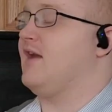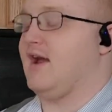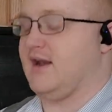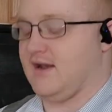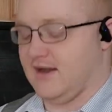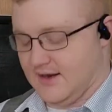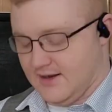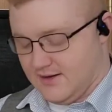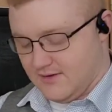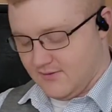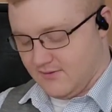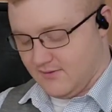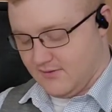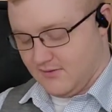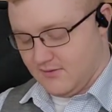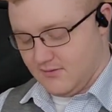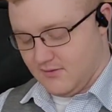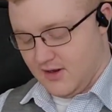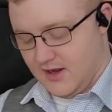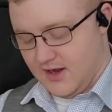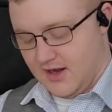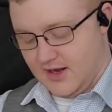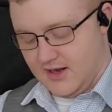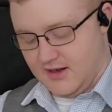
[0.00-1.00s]
that down
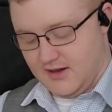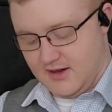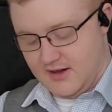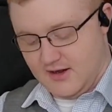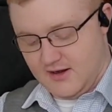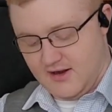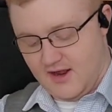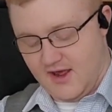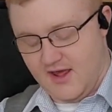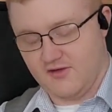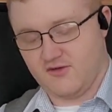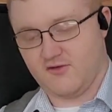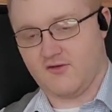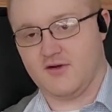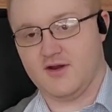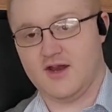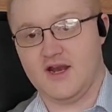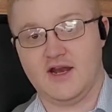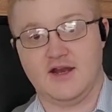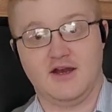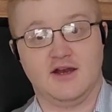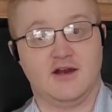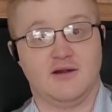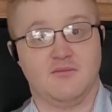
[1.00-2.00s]
and it has
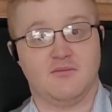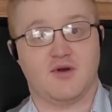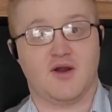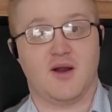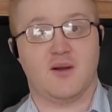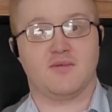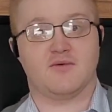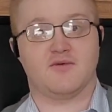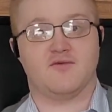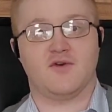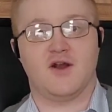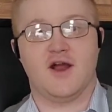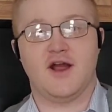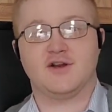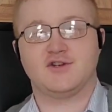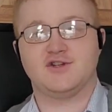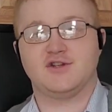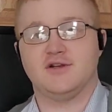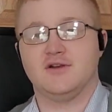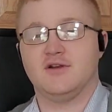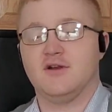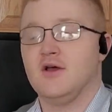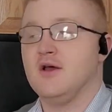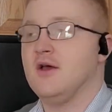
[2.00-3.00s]
created an improper
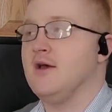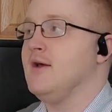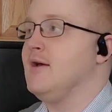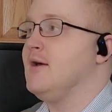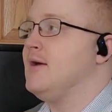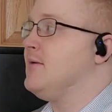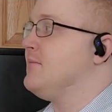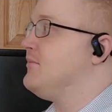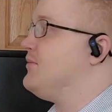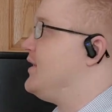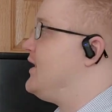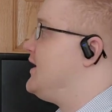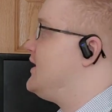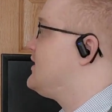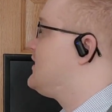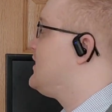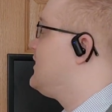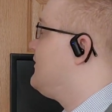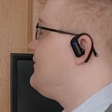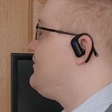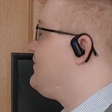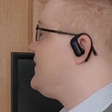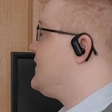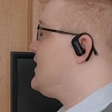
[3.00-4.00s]
fraction,
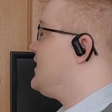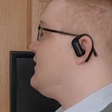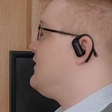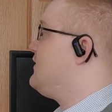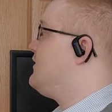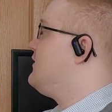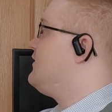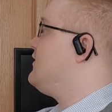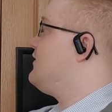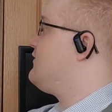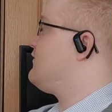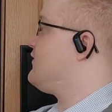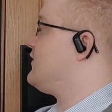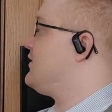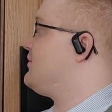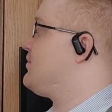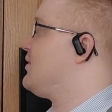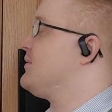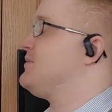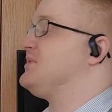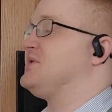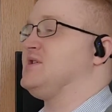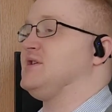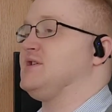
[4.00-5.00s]
but for the
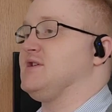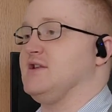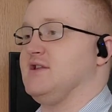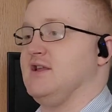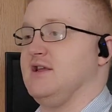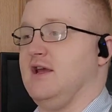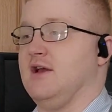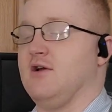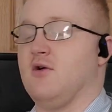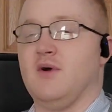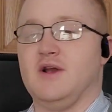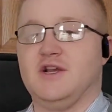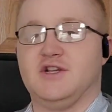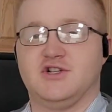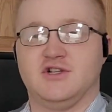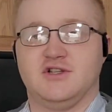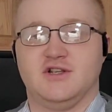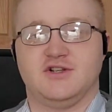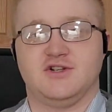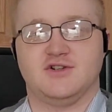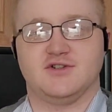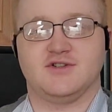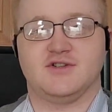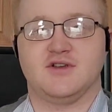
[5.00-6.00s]
purposes of the
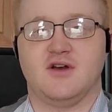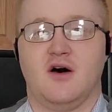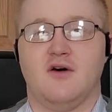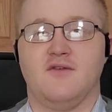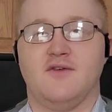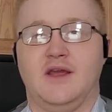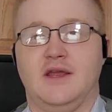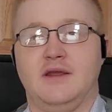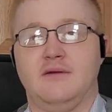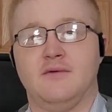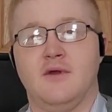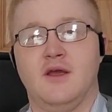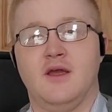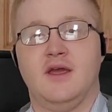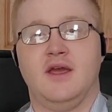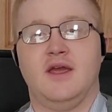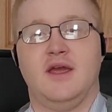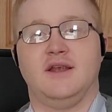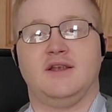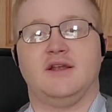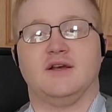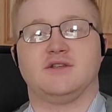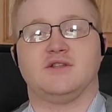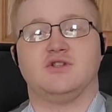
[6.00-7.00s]
equation that you're solving,
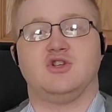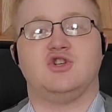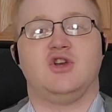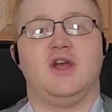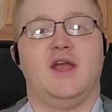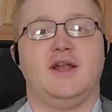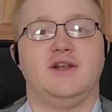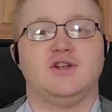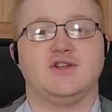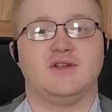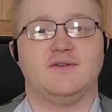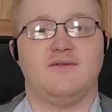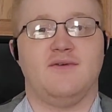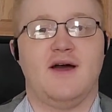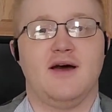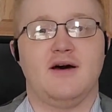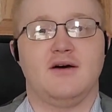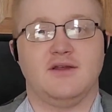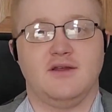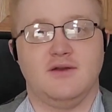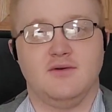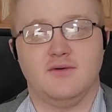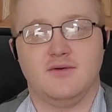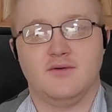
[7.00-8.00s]
it doesn't change the
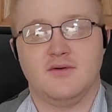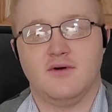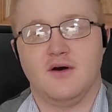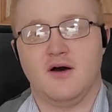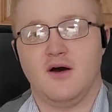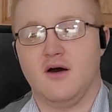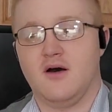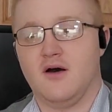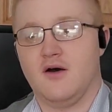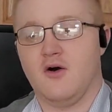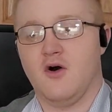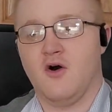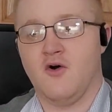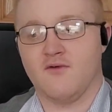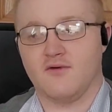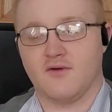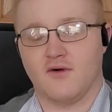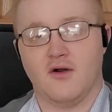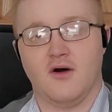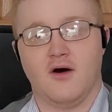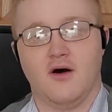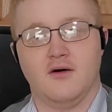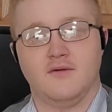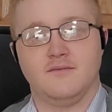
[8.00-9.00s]
value
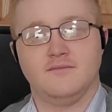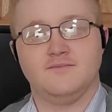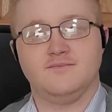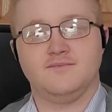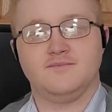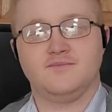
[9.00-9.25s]
overall.